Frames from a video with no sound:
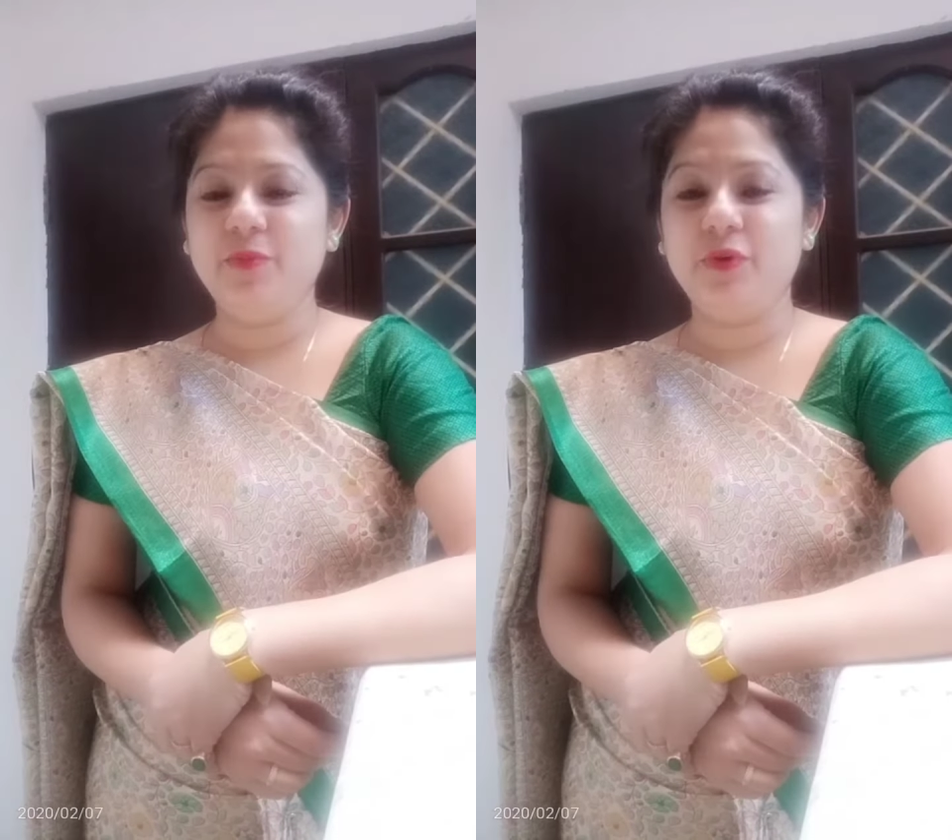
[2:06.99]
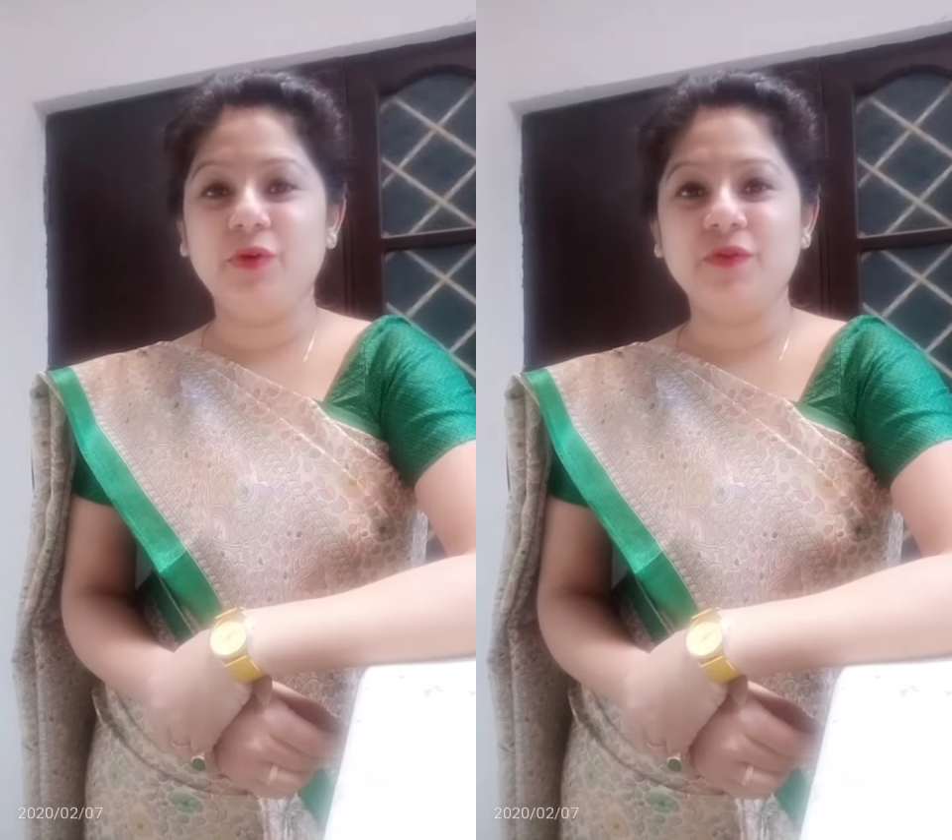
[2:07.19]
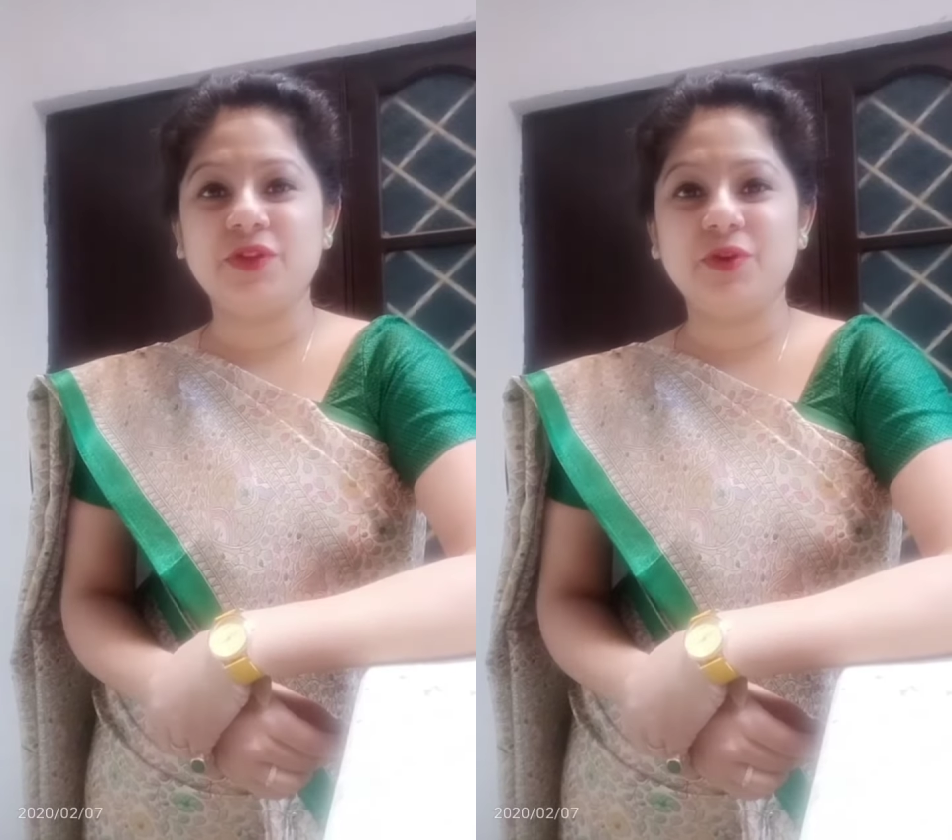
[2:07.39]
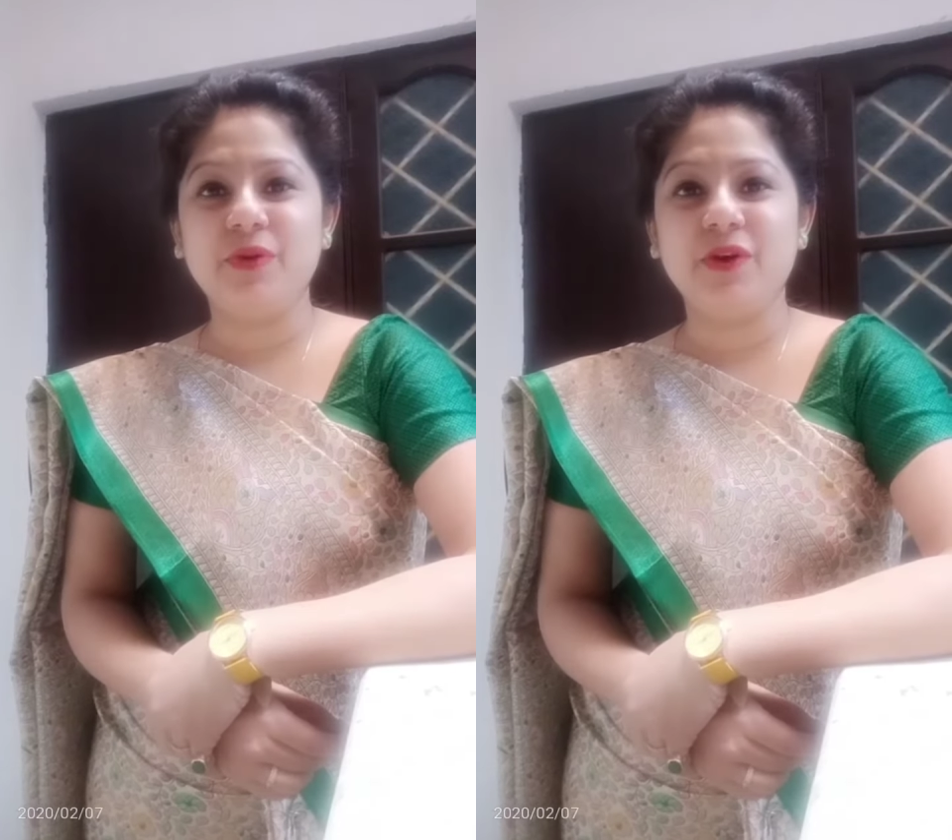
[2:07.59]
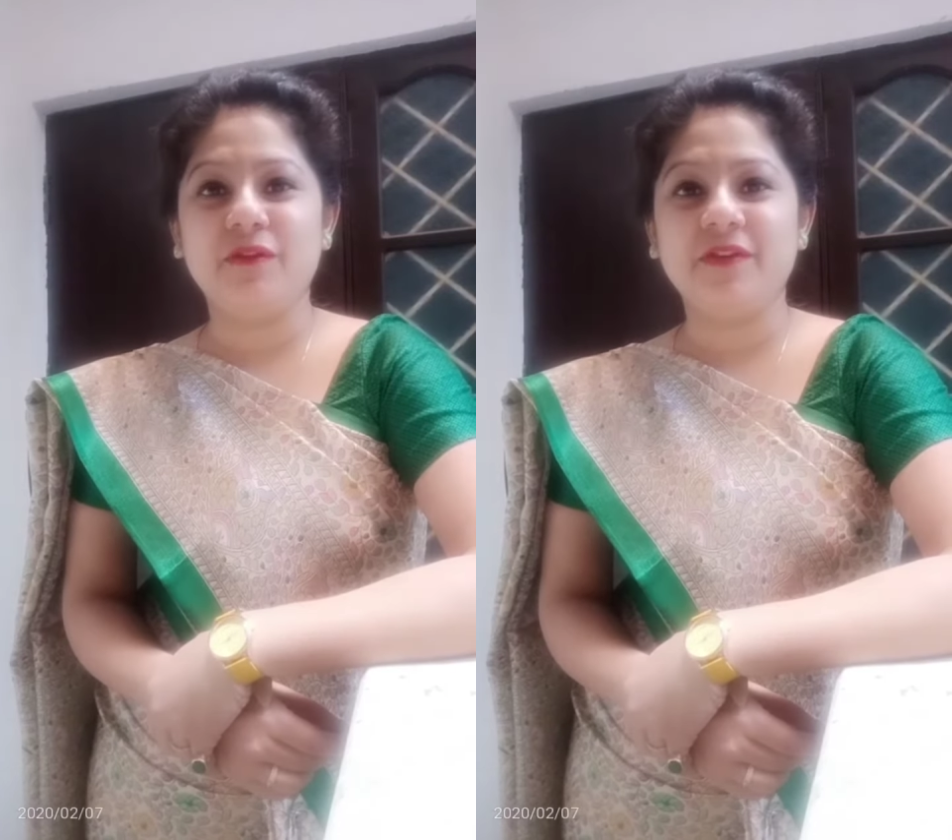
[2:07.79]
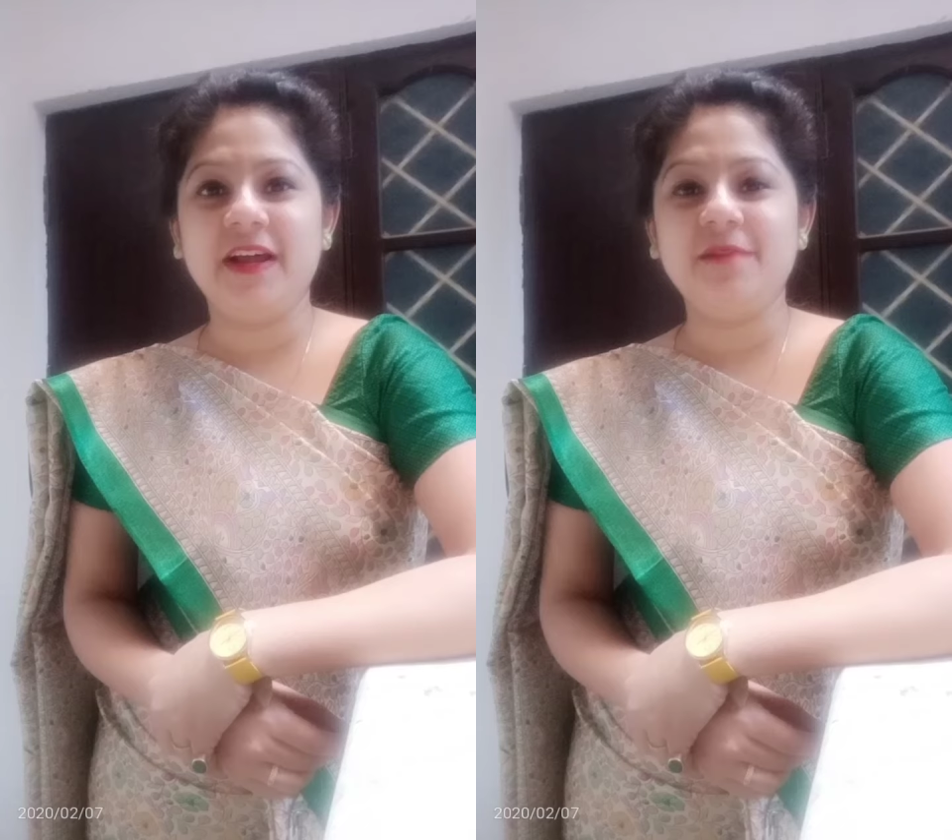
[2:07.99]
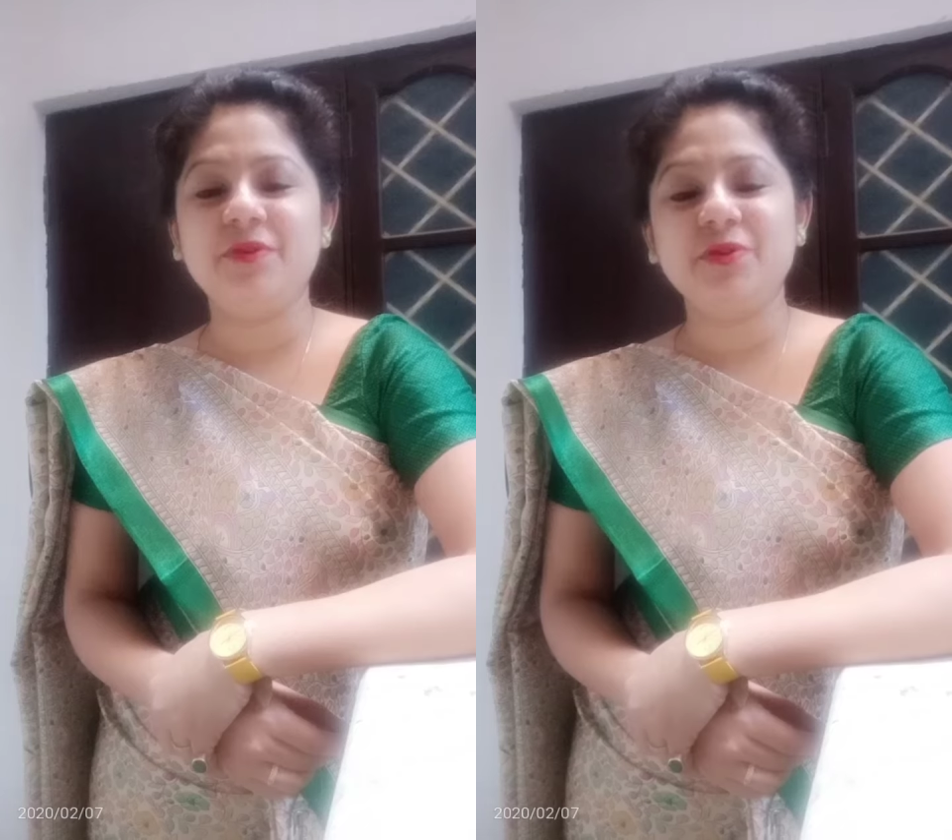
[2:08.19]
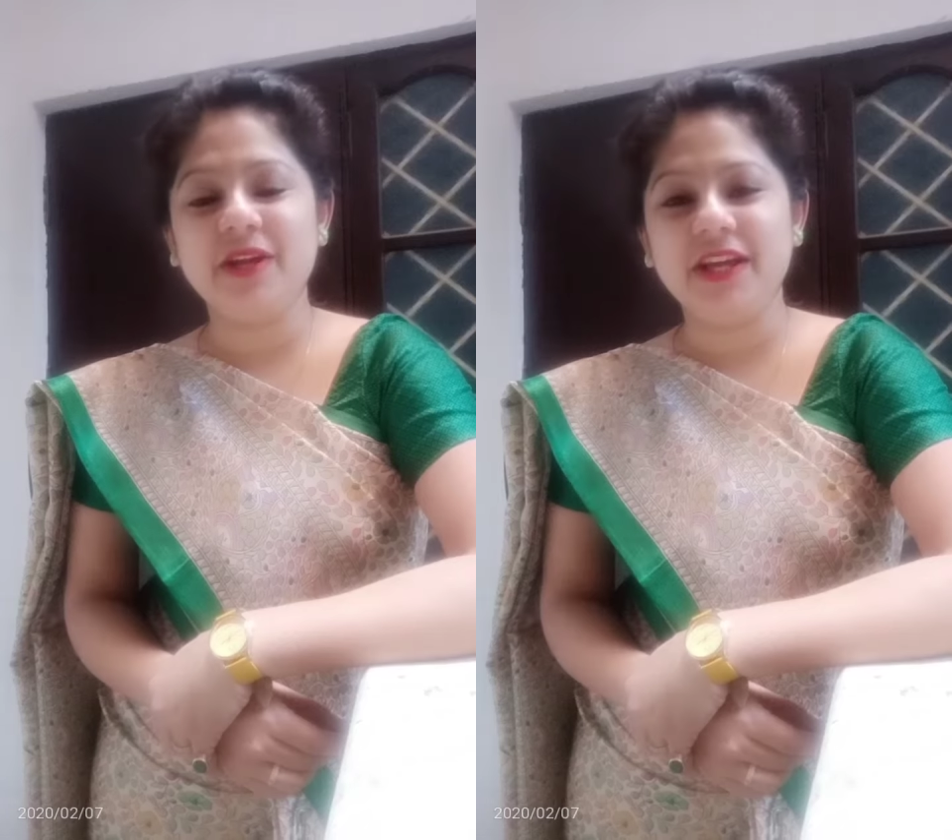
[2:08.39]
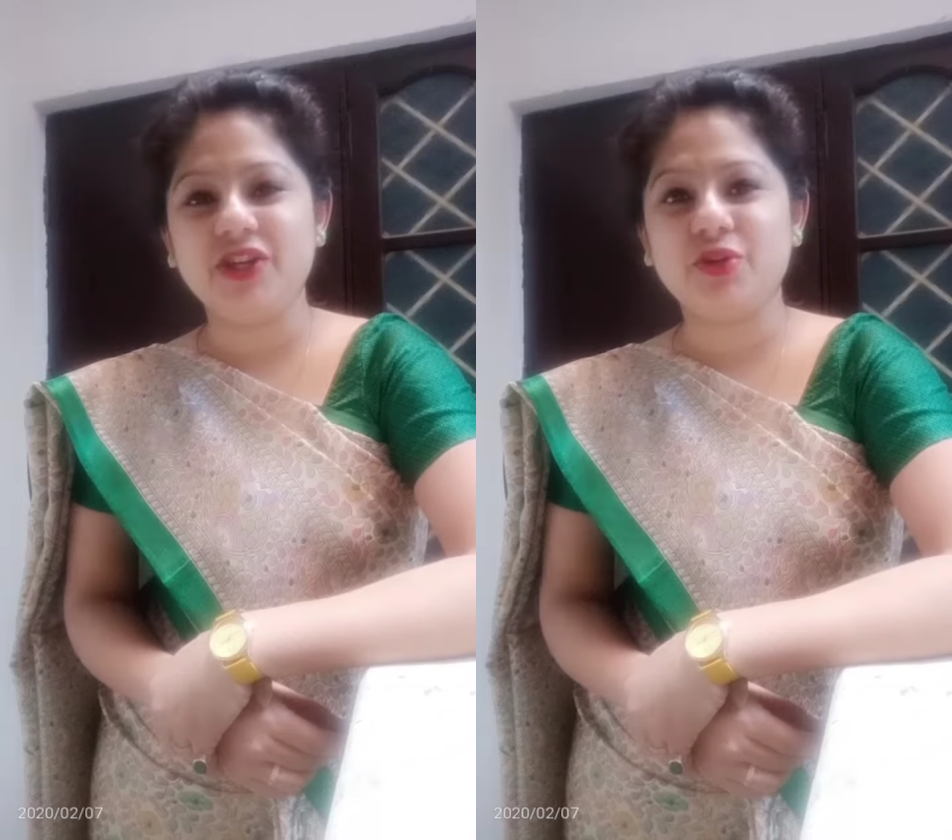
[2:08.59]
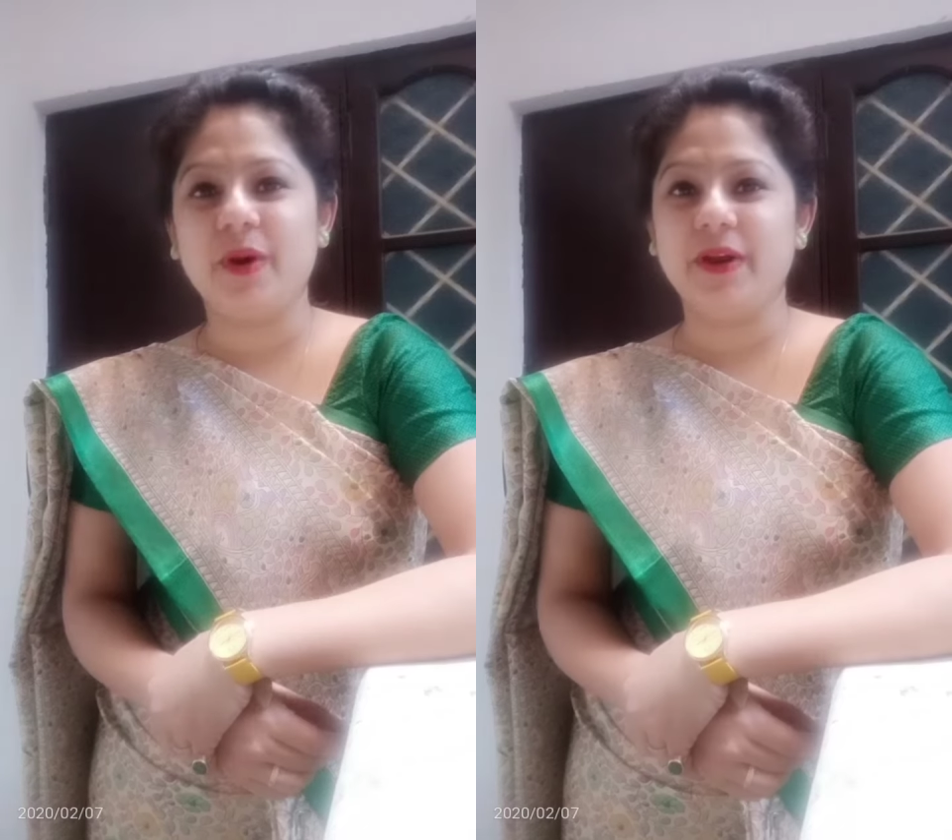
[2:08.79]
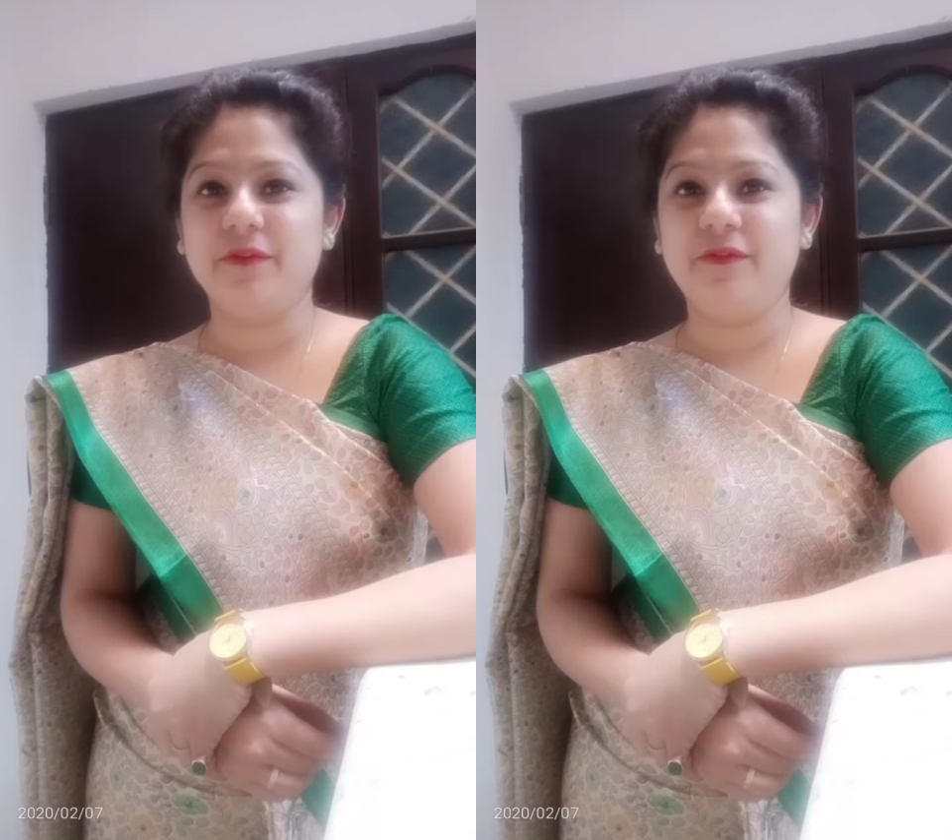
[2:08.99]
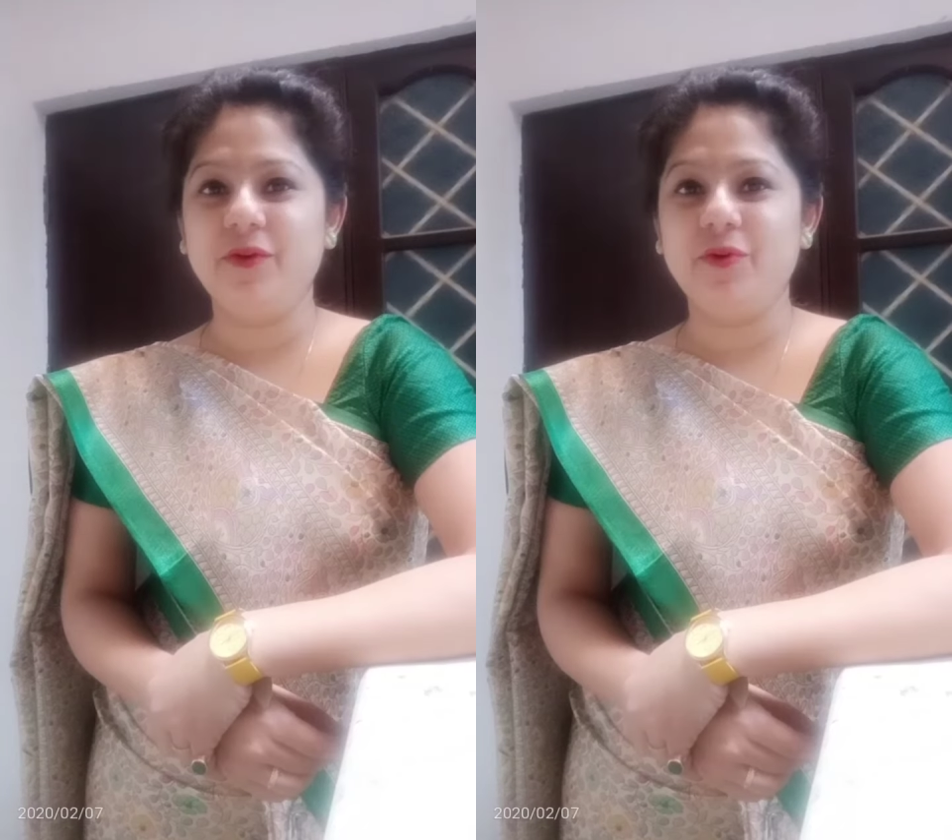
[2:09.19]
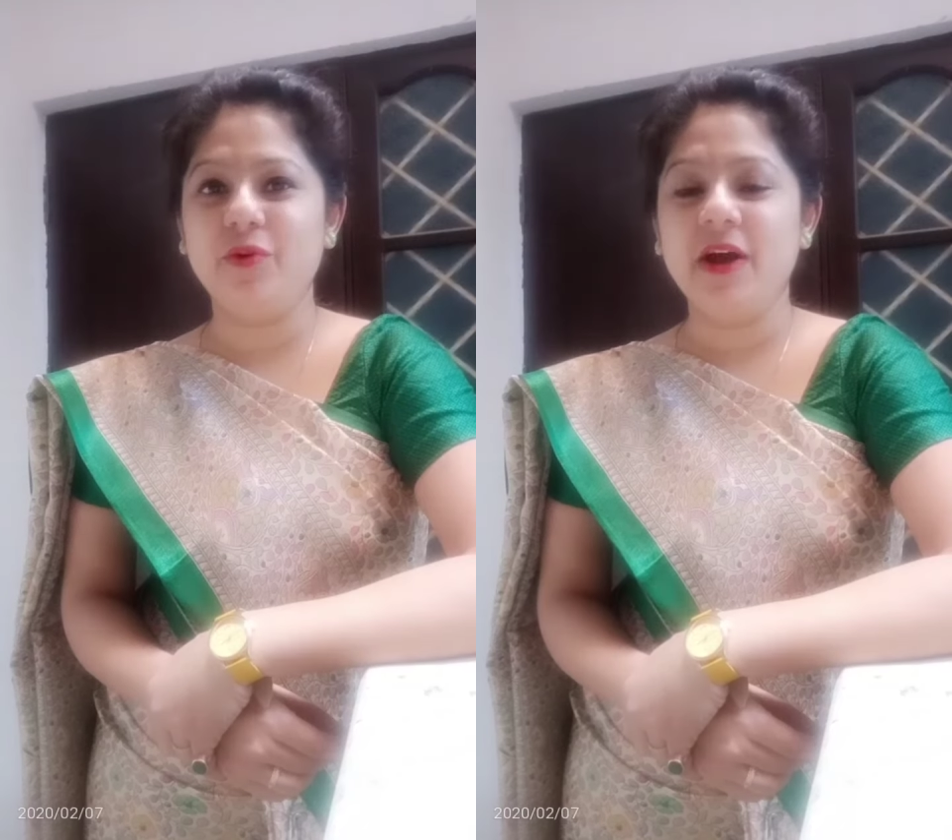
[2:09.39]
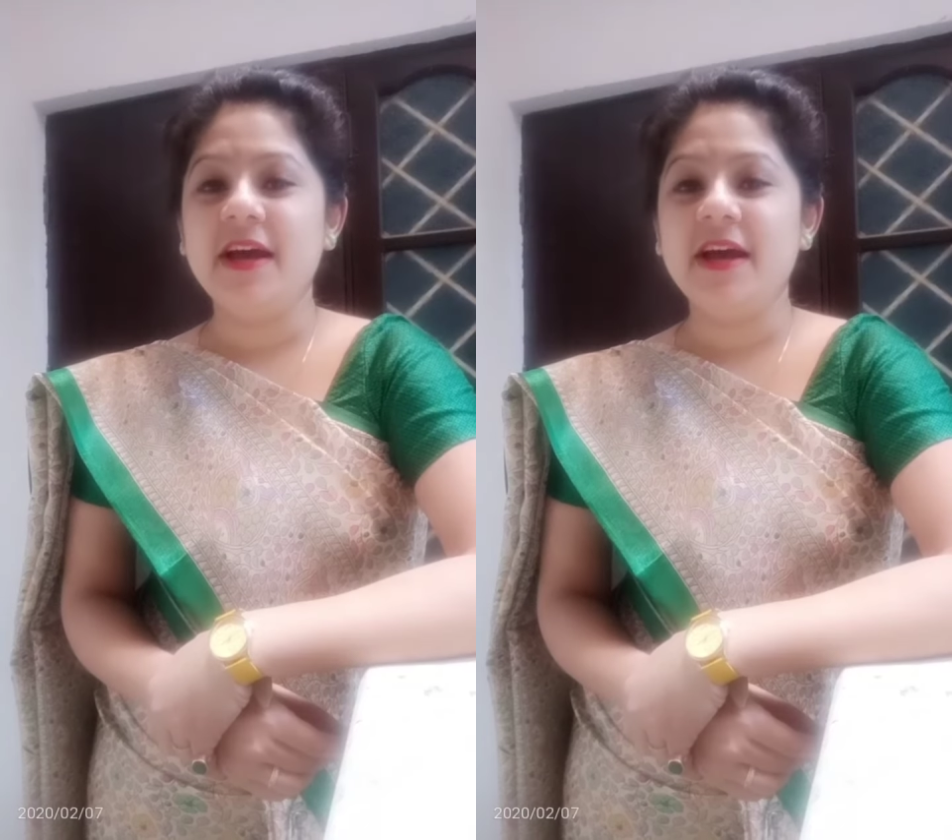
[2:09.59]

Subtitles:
proves to be of help to each one of you.